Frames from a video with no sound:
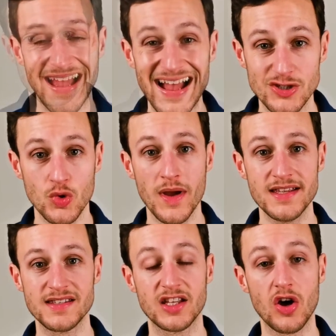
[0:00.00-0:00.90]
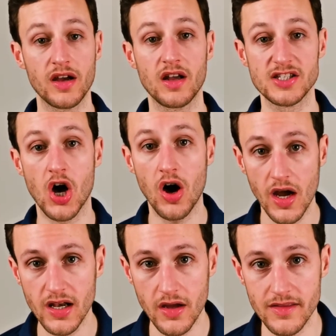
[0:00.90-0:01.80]
As always, the guidelines
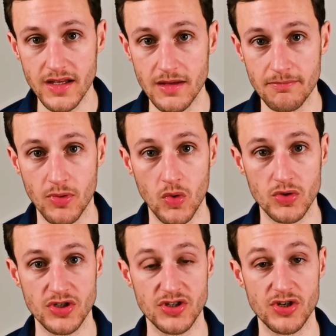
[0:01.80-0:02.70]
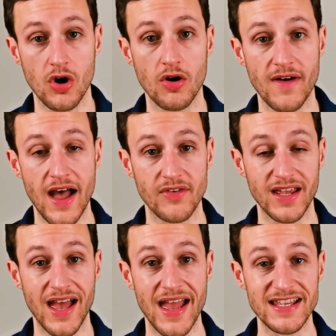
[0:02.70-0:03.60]
highlight the importance of
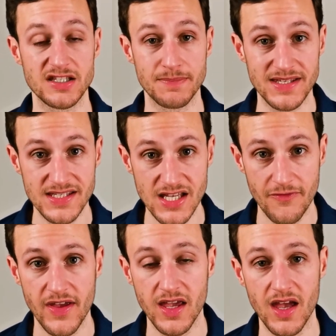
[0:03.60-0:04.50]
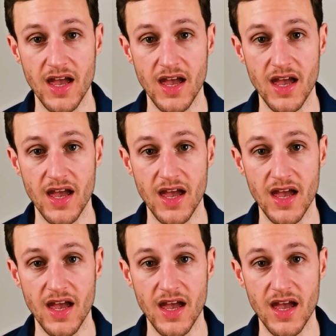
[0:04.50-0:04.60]
having a specific